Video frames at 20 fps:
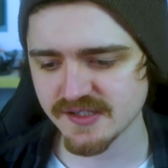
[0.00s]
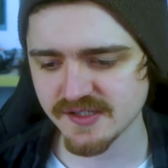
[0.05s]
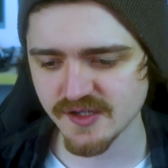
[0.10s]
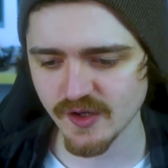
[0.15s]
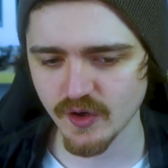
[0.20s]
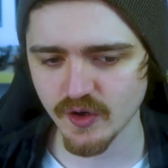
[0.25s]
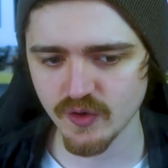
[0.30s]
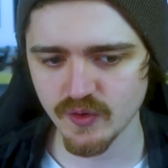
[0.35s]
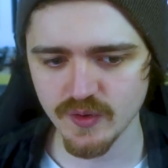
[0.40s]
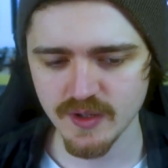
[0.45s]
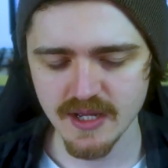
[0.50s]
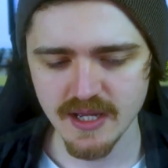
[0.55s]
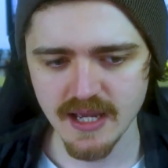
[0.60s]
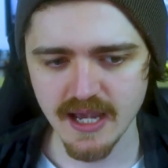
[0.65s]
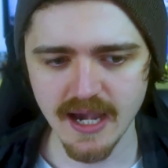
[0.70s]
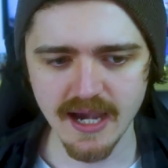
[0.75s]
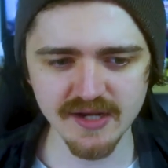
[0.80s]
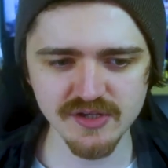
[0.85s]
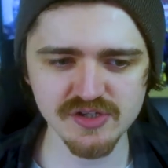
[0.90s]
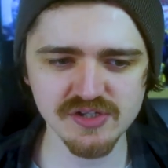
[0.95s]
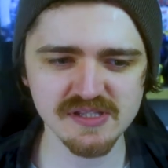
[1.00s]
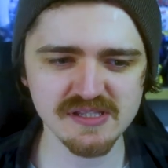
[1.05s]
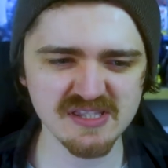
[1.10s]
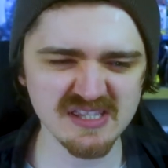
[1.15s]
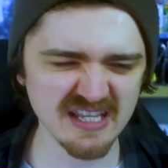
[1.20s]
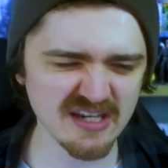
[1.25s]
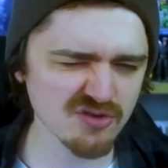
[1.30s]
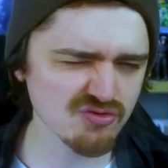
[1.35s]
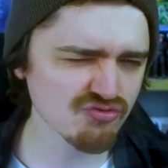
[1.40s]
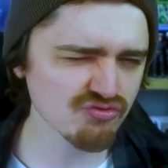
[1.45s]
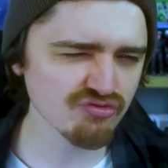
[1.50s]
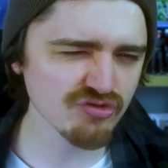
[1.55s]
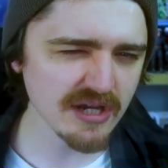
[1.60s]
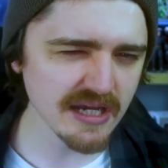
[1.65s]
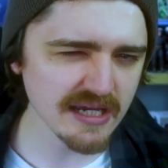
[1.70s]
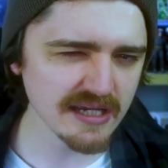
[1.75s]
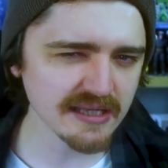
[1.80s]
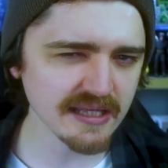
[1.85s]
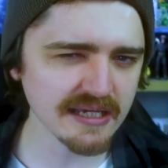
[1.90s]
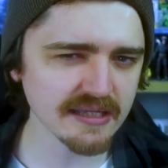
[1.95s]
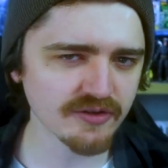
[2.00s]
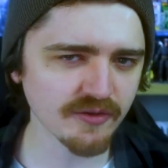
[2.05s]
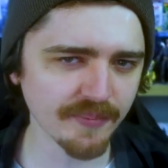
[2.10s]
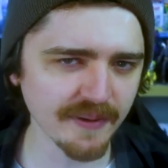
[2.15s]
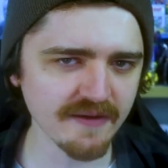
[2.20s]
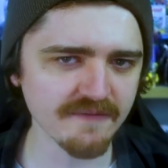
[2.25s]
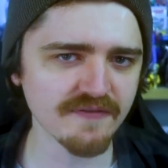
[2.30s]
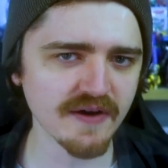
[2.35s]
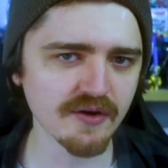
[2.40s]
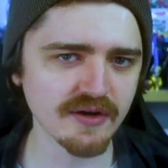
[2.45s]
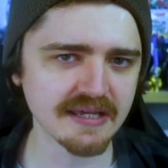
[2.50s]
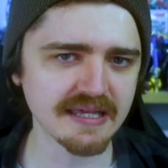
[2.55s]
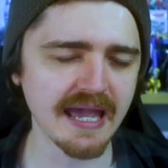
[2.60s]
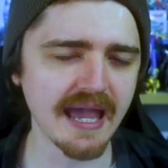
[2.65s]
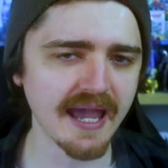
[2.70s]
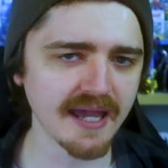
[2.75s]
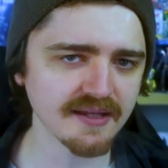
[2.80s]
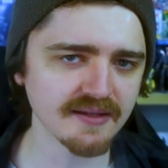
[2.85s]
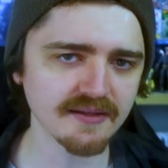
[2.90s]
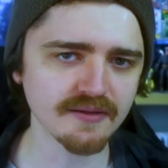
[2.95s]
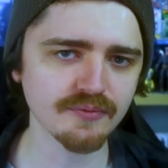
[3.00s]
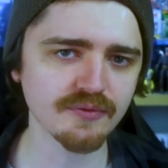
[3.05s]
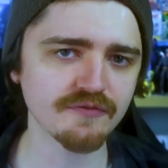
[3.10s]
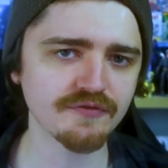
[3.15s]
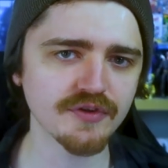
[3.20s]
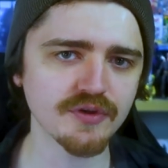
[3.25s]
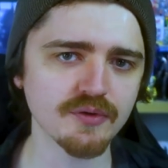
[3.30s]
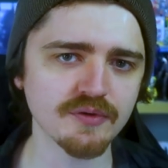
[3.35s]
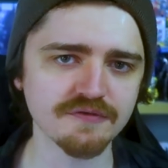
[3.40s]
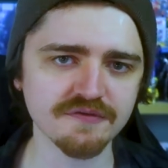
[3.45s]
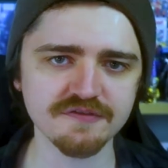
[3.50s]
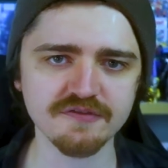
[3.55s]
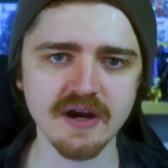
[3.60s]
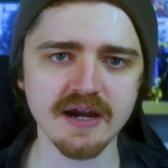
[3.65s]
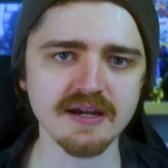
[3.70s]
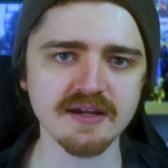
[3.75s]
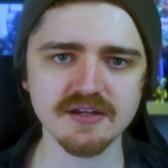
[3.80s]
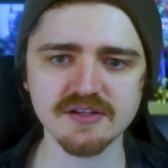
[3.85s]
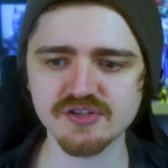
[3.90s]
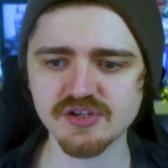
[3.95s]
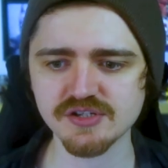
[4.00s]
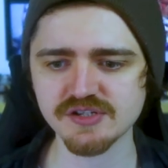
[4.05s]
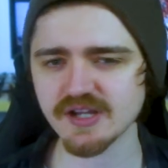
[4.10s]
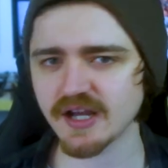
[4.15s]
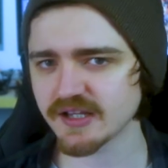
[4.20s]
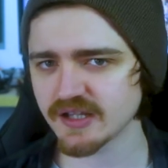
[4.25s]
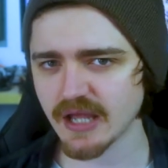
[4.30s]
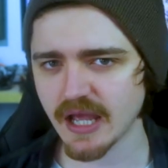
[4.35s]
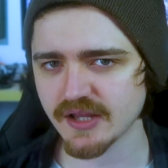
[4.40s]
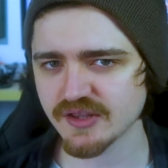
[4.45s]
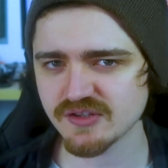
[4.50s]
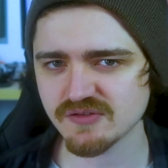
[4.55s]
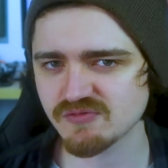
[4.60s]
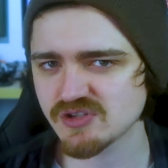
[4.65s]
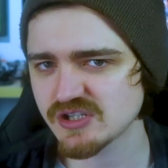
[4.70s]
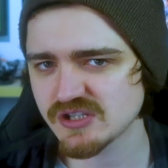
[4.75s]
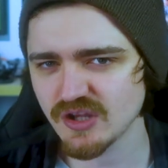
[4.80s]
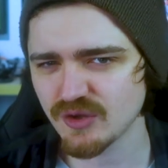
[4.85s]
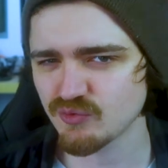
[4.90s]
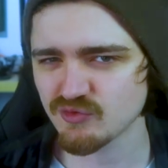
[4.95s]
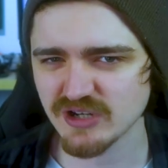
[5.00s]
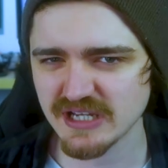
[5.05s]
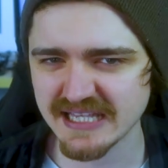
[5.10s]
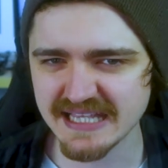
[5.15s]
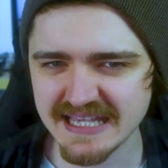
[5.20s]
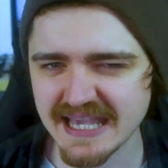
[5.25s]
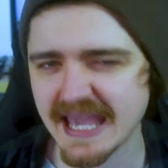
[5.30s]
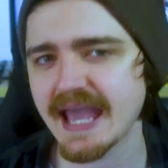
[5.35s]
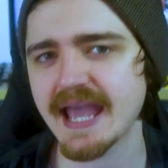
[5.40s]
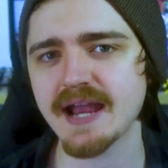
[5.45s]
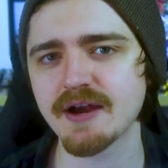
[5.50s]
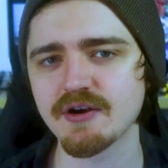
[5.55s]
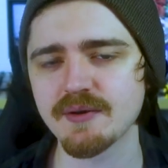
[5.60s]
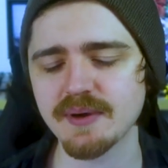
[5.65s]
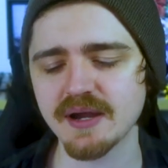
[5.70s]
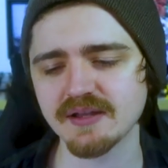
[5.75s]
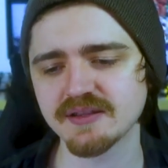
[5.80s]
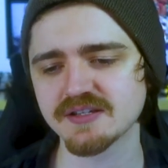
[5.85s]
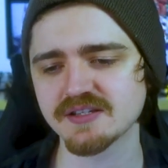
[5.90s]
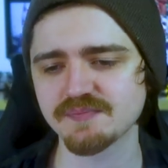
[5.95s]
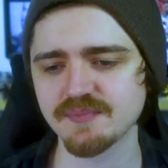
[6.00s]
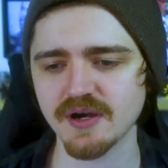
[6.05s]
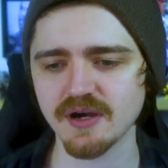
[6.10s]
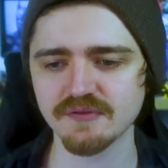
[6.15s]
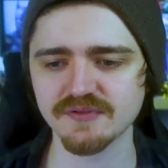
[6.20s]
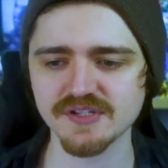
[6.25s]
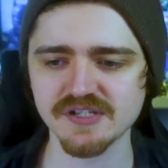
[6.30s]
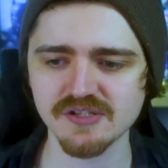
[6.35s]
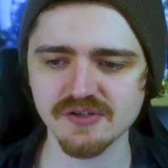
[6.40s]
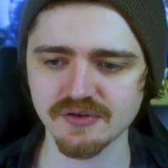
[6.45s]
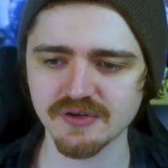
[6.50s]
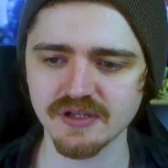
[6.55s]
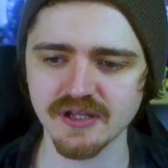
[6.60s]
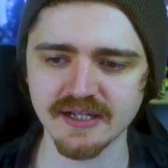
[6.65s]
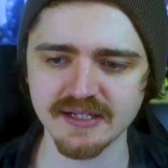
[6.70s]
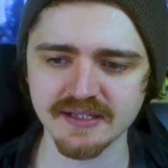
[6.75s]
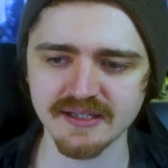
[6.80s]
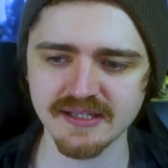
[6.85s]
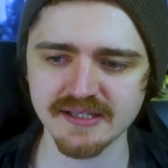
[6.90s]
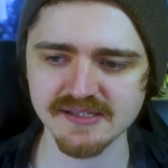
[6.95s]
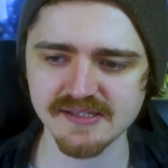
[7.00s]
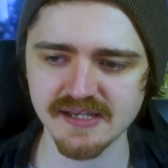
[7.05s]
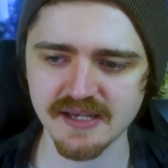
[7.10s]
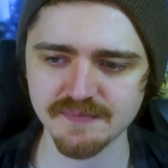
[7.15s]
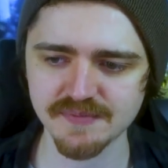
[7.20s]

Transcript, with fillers: So I just didn't really, to be very candid with you and Frank, just I, I just don't really care about this part of the storyline in this